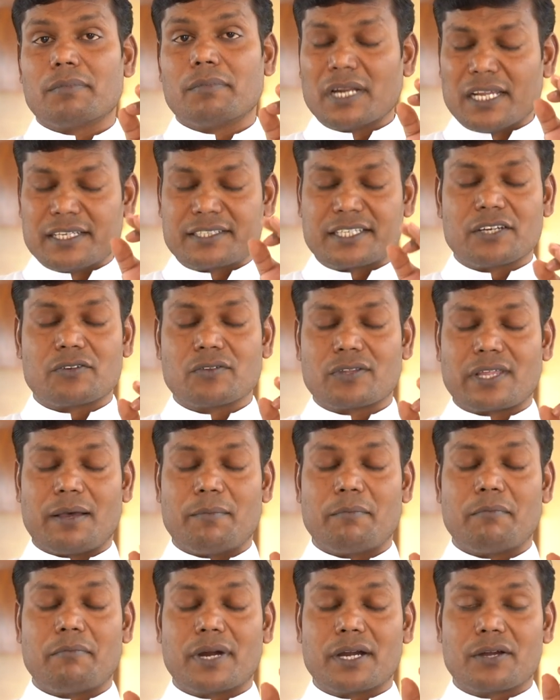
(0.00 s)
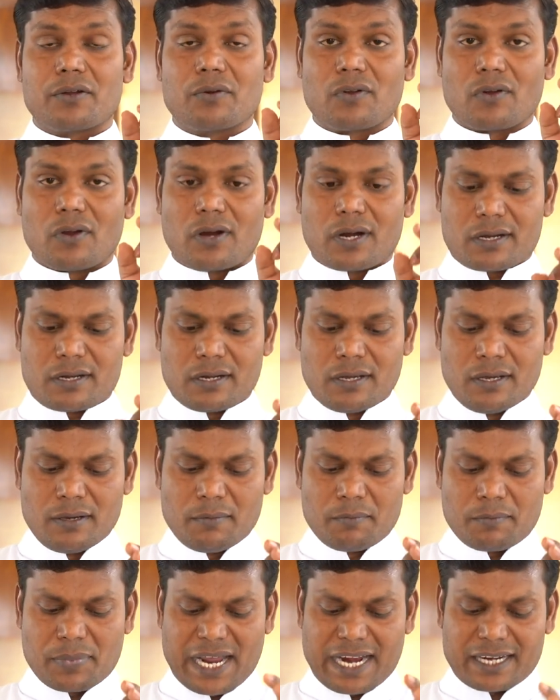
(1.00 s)
listen to them, but do
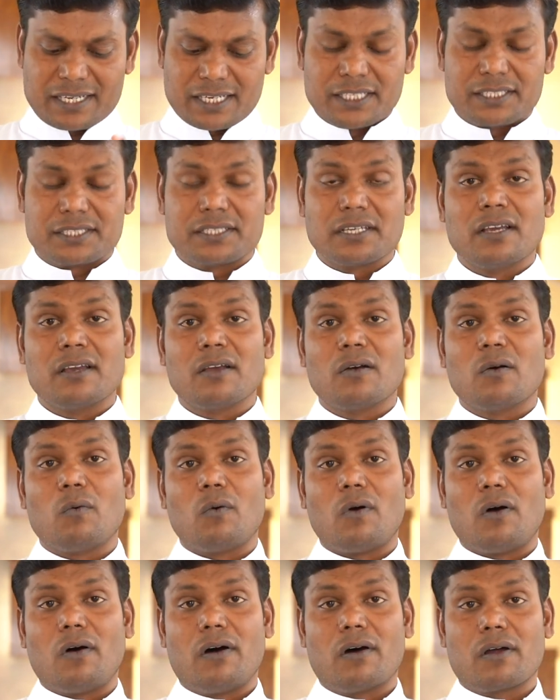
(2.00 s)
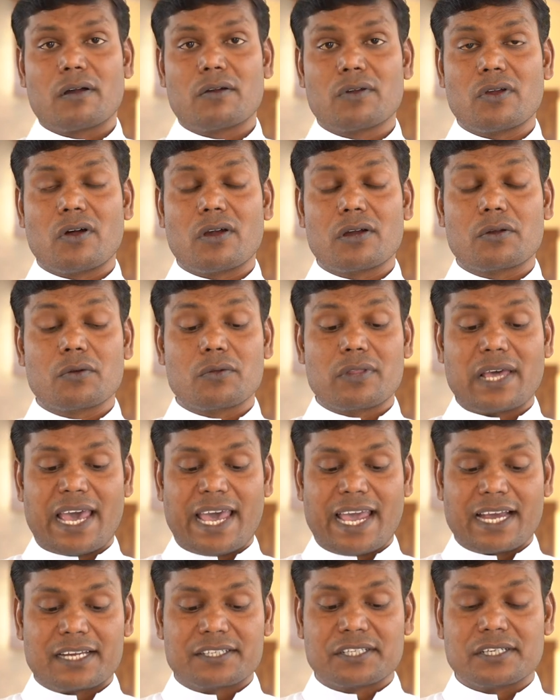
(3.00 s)
not practice or do not do the
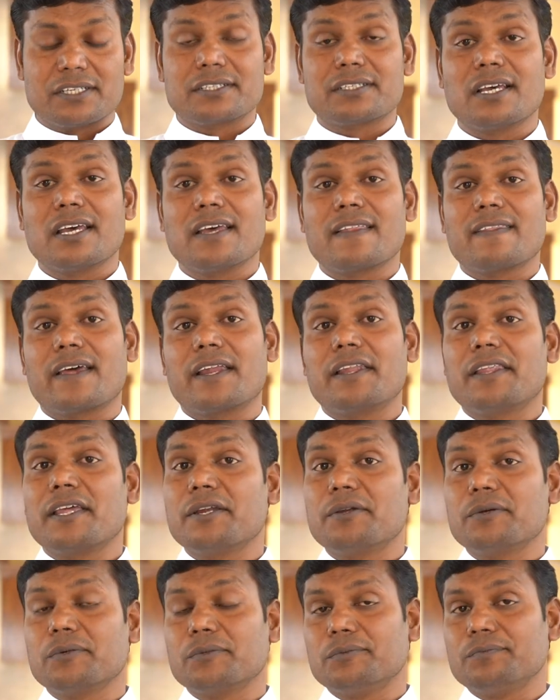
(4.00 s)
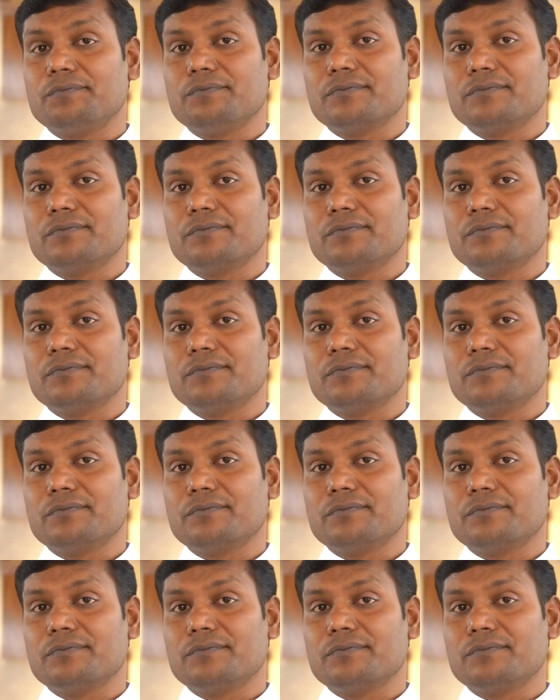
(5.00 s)
actions that they do